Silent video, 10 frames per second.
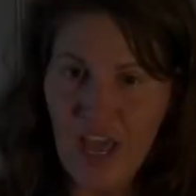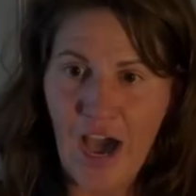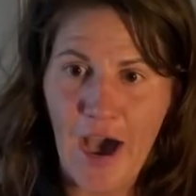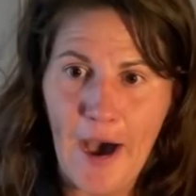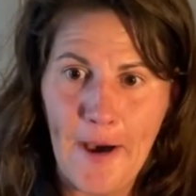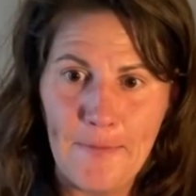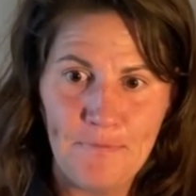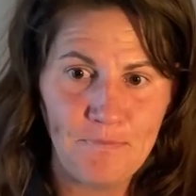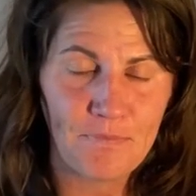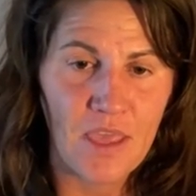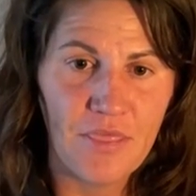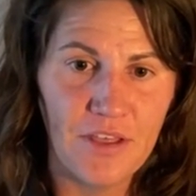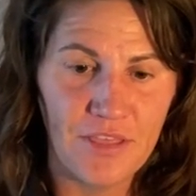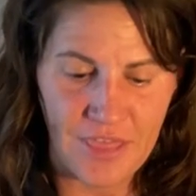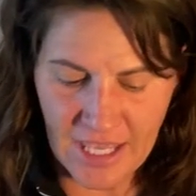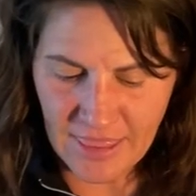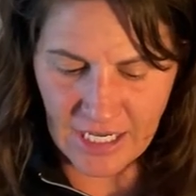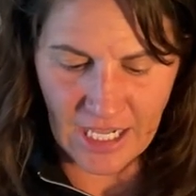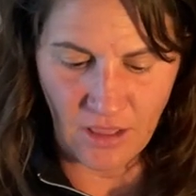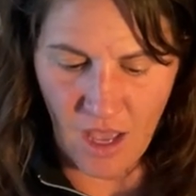Um, the thing that
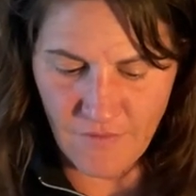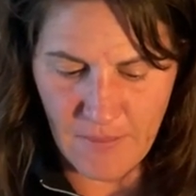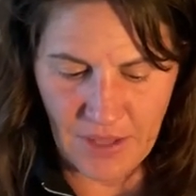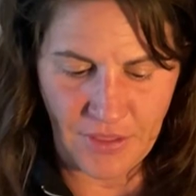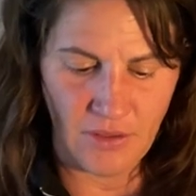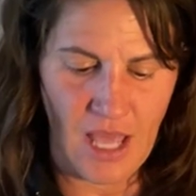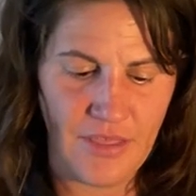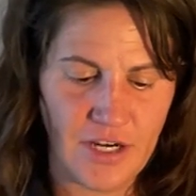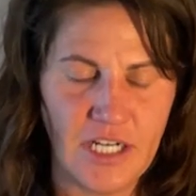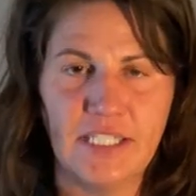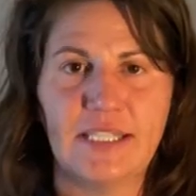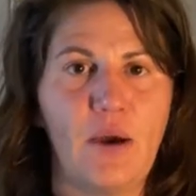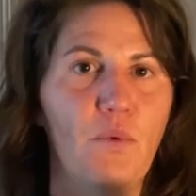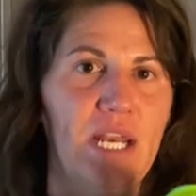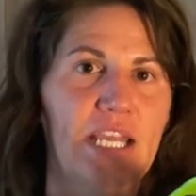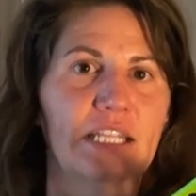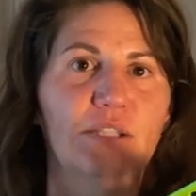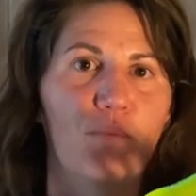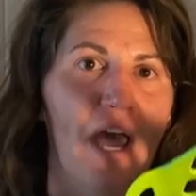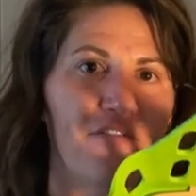I love about the leather is that when it gets
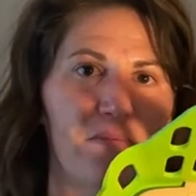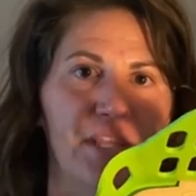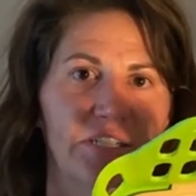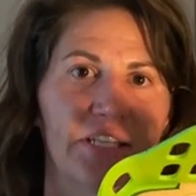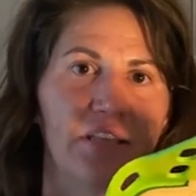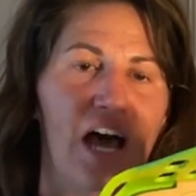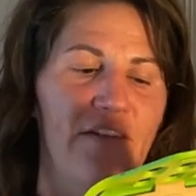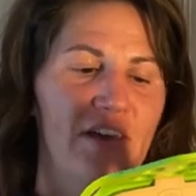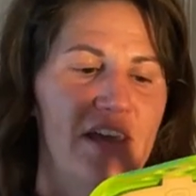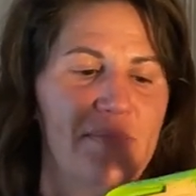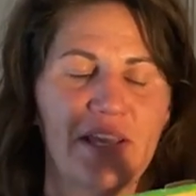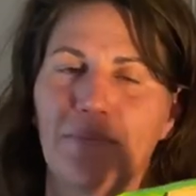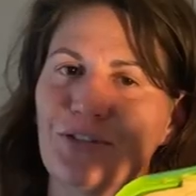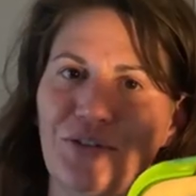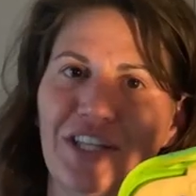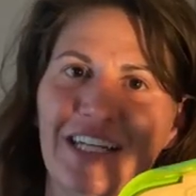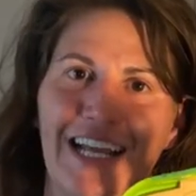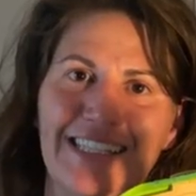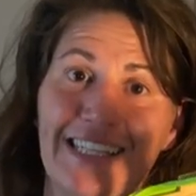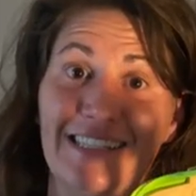wet from their saliva, it becomes really
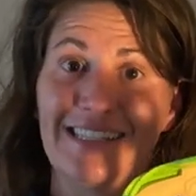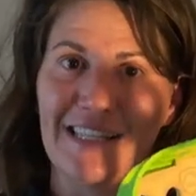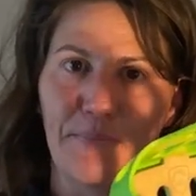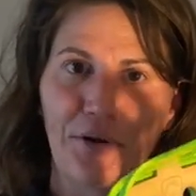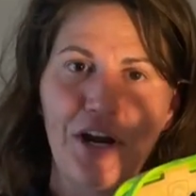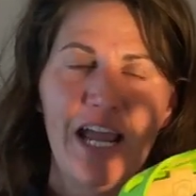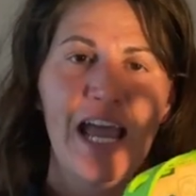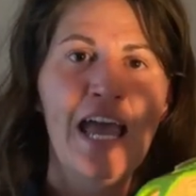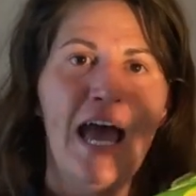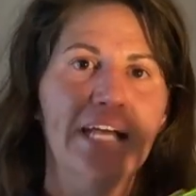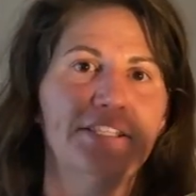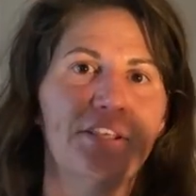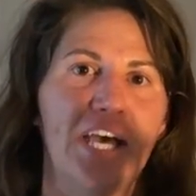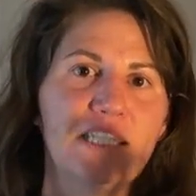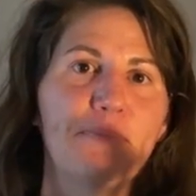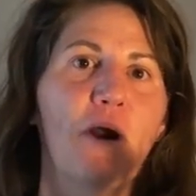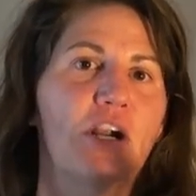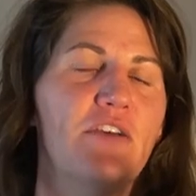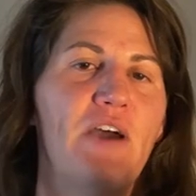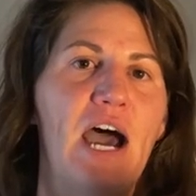nice and slippery. And so that's part
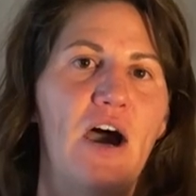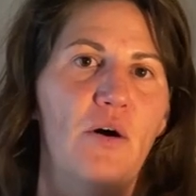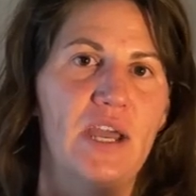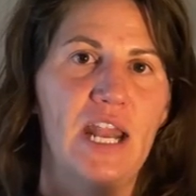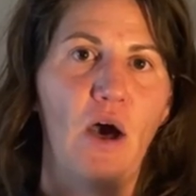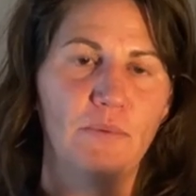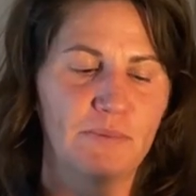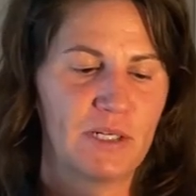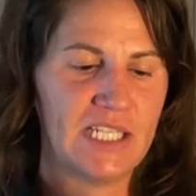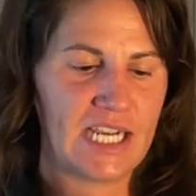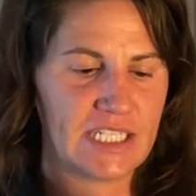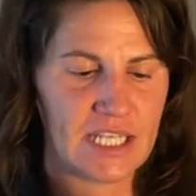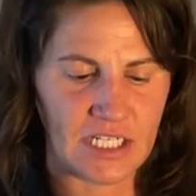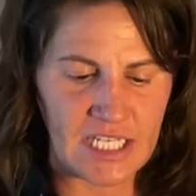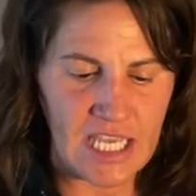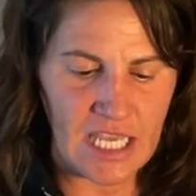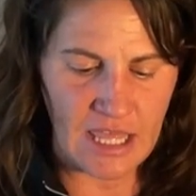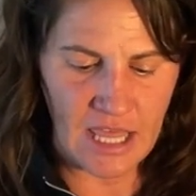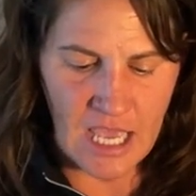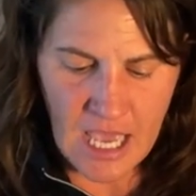of how it helps protect their
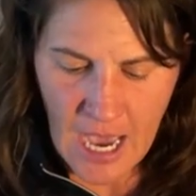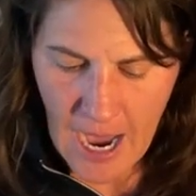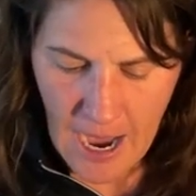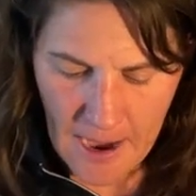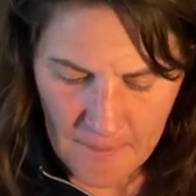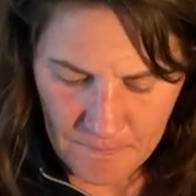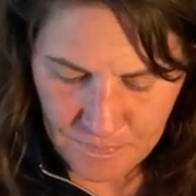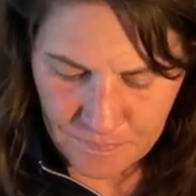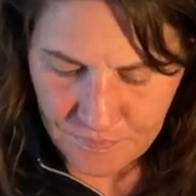teeth um,